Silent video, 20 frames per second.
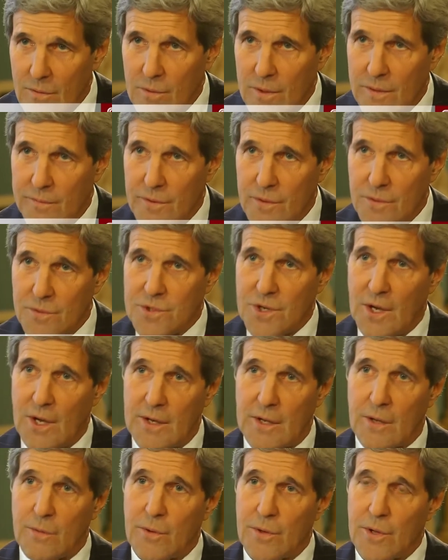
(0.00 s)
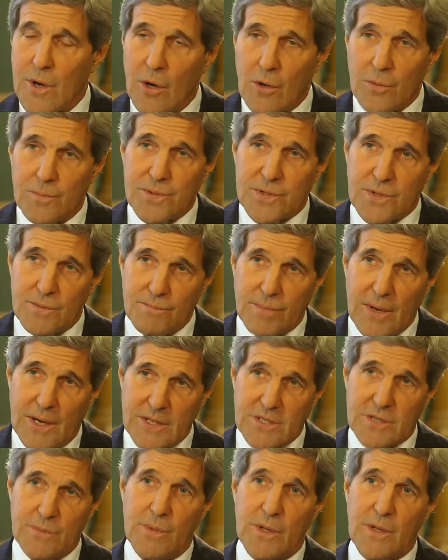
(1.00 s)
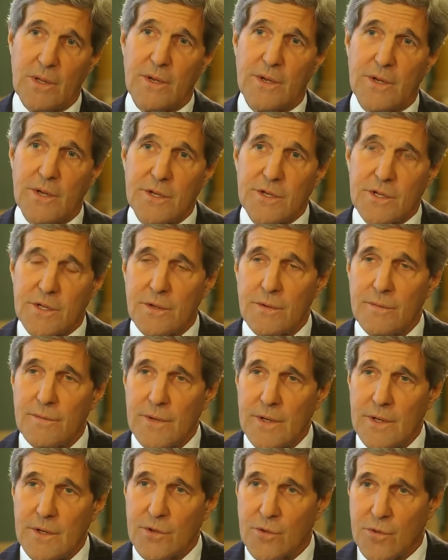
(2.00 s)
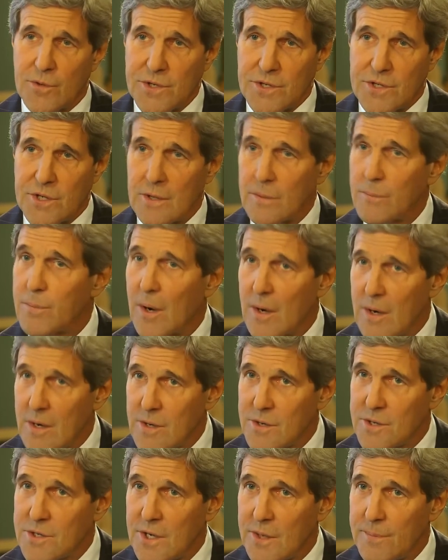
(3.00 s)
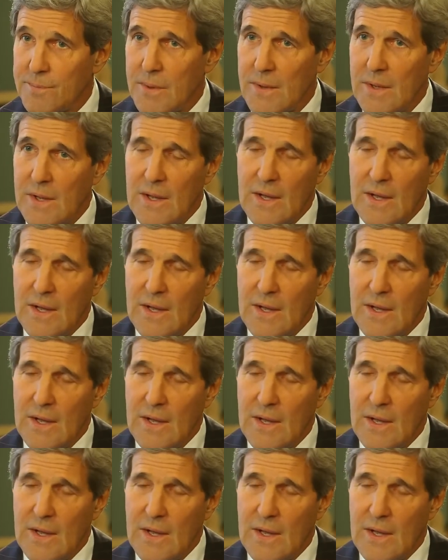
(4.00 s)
We view China with hopes and possibilities of increasing partnership.